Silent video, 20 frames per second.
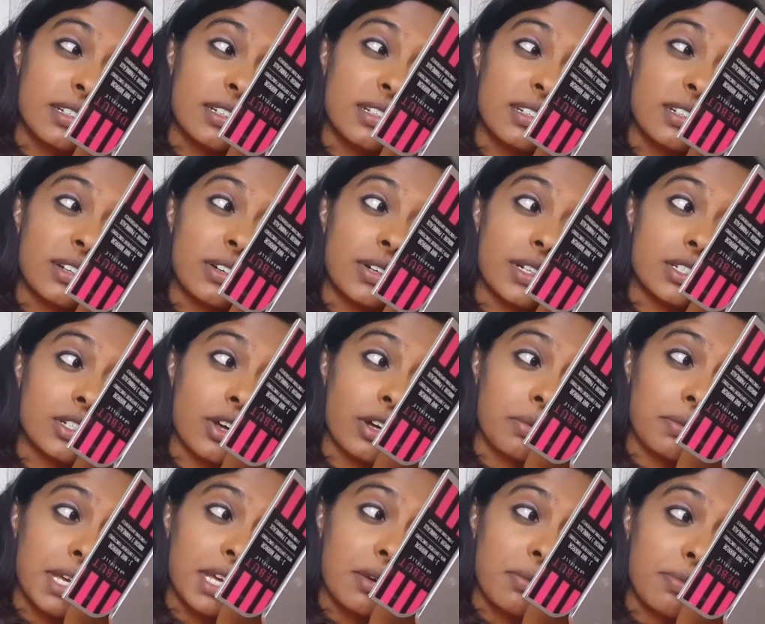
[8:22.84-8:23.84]
you know, it took
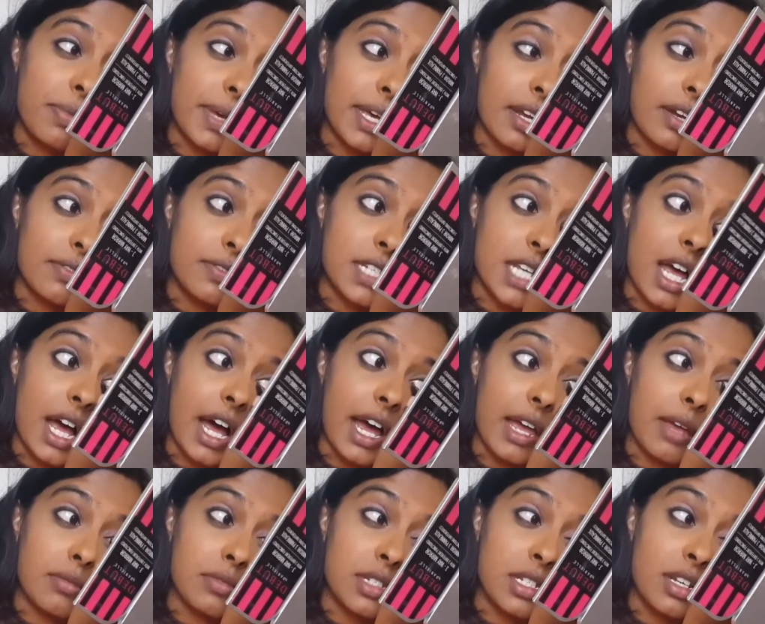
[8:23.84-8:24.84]
me a bit of
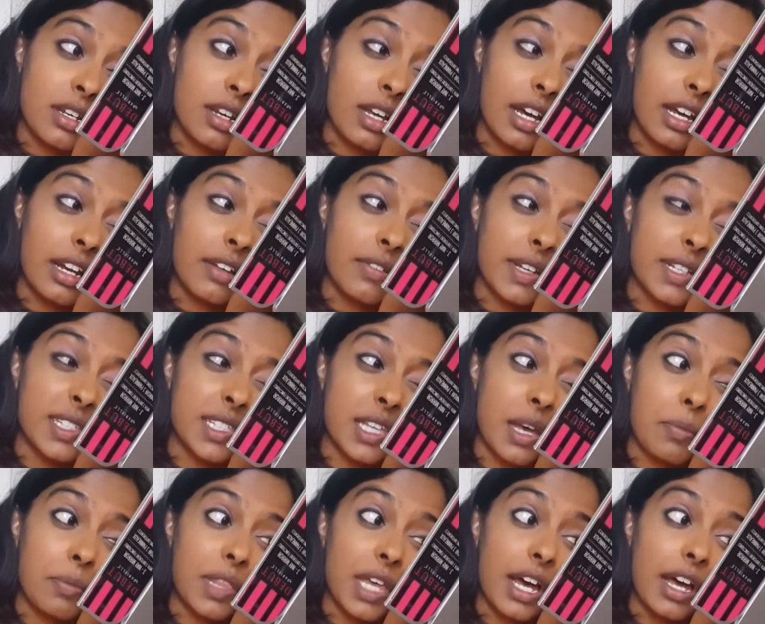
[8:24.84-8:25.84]
time to kind of
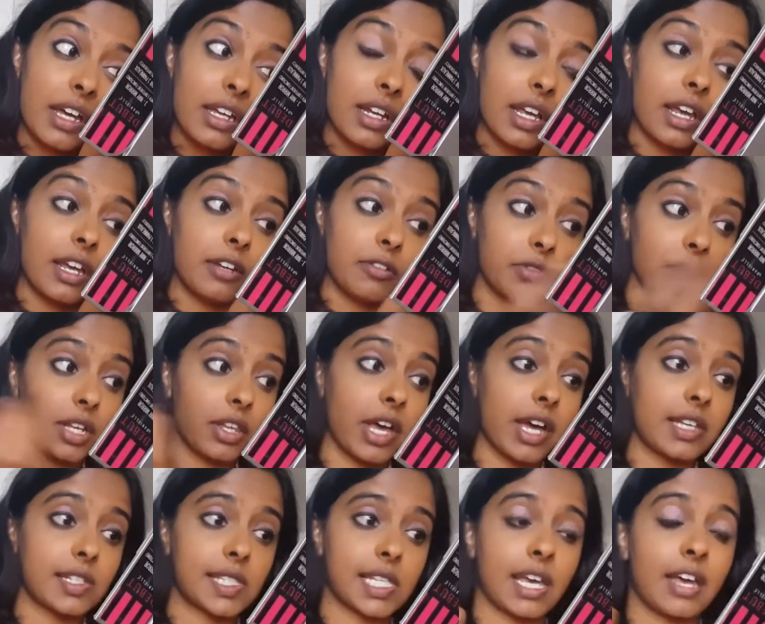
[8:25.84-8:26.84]
accept that and
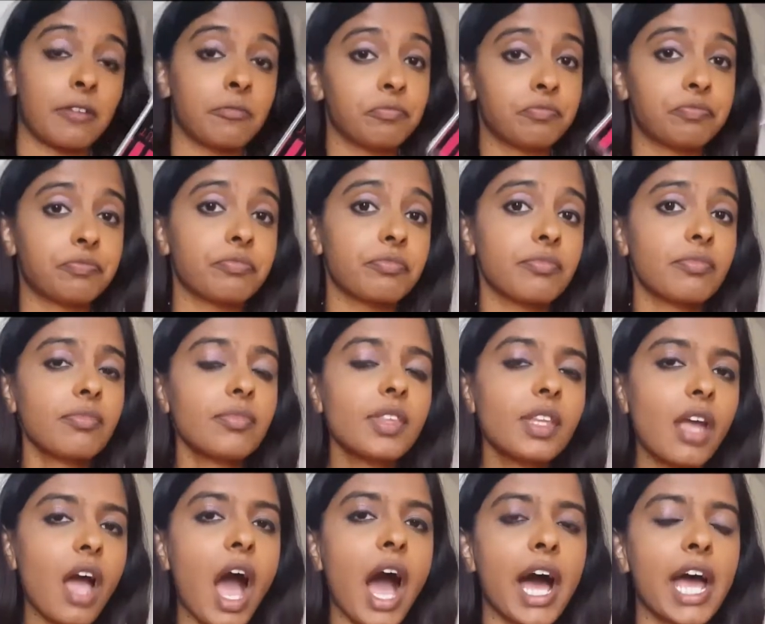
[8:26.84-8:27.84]
realize that
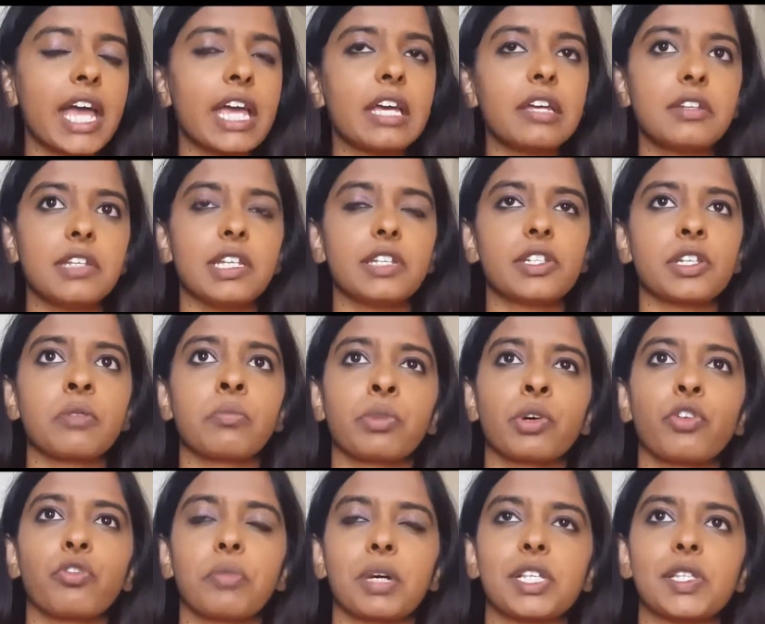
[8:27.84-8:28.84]
I need to
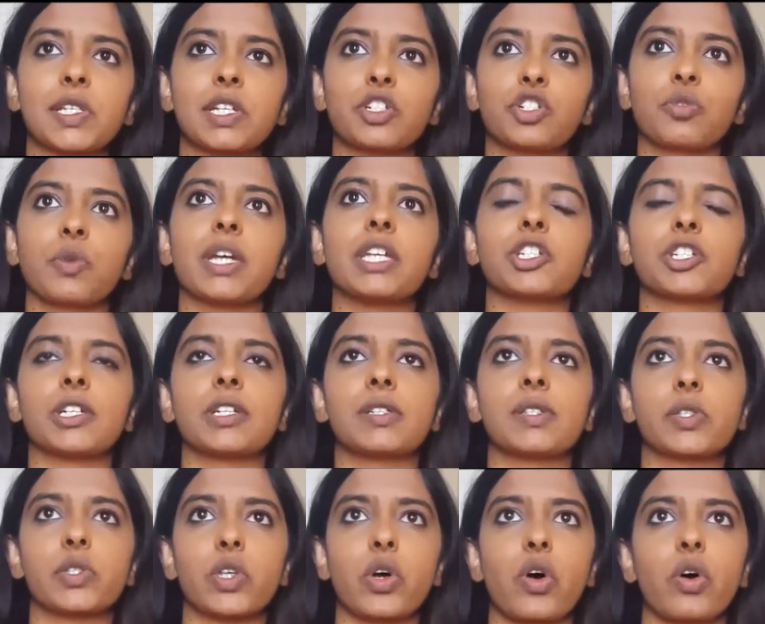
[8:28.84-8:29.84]
improve my
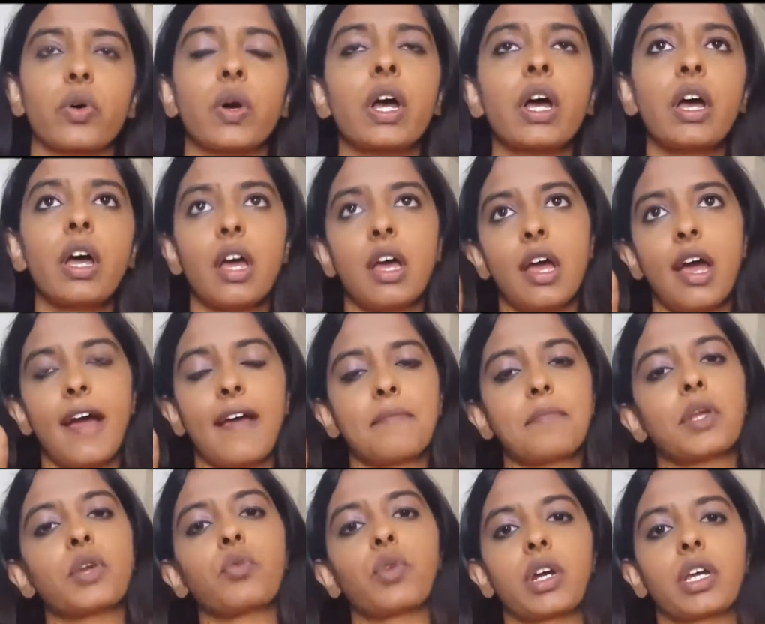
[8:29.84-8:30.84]
situation. So I've
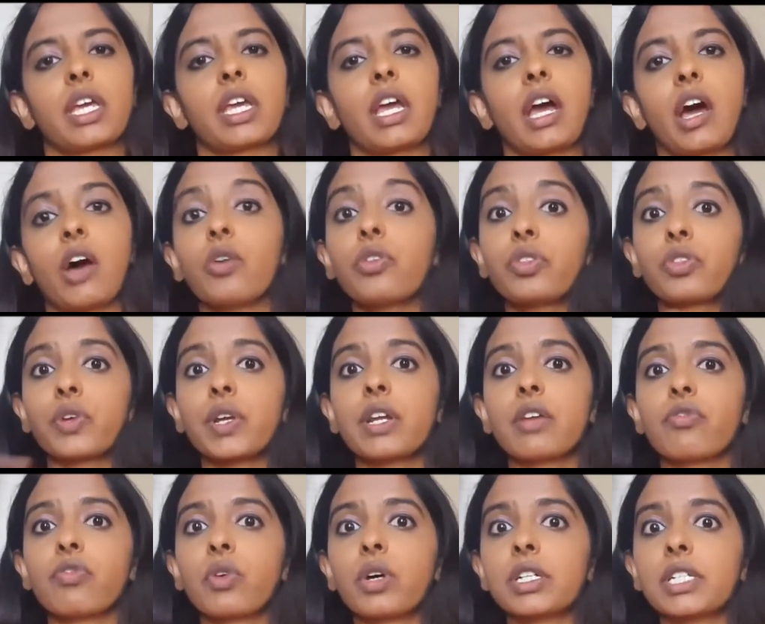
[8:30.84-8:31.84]
been working out 3
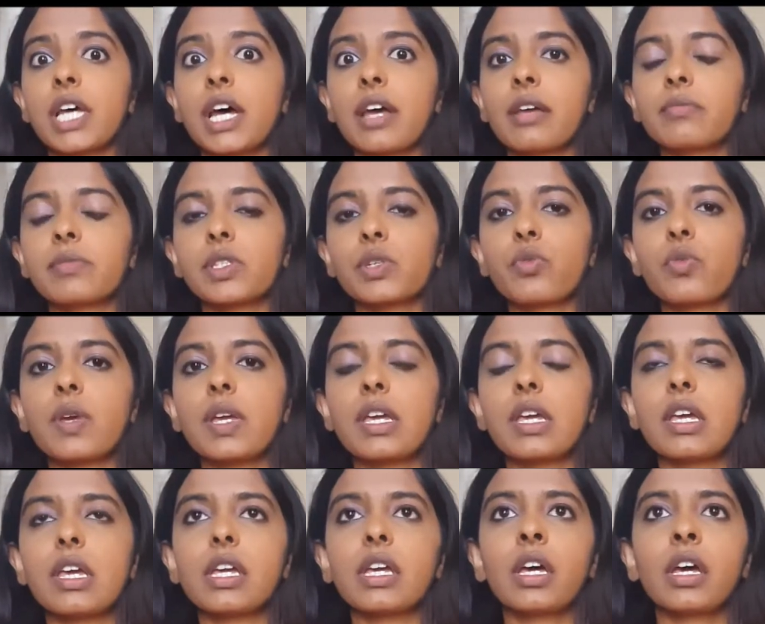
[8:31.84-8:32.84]
to 4 times a
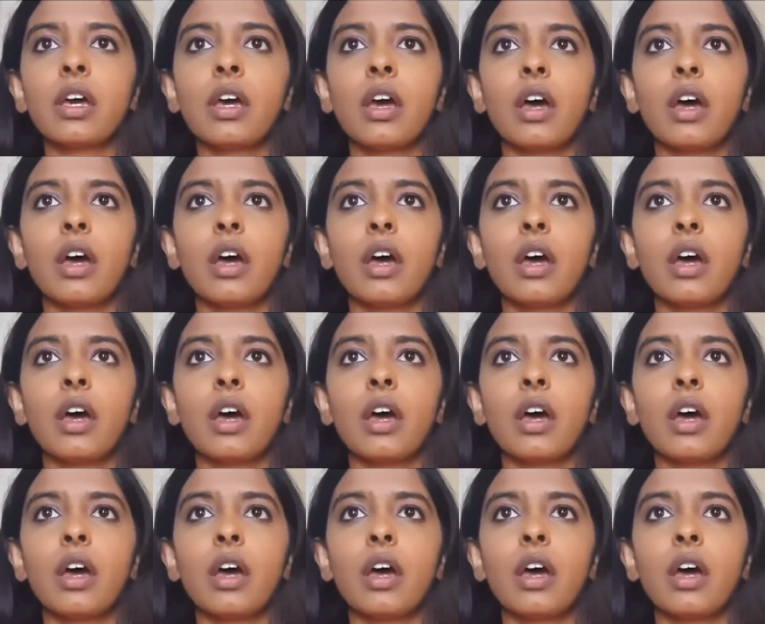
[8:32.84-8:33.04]
week,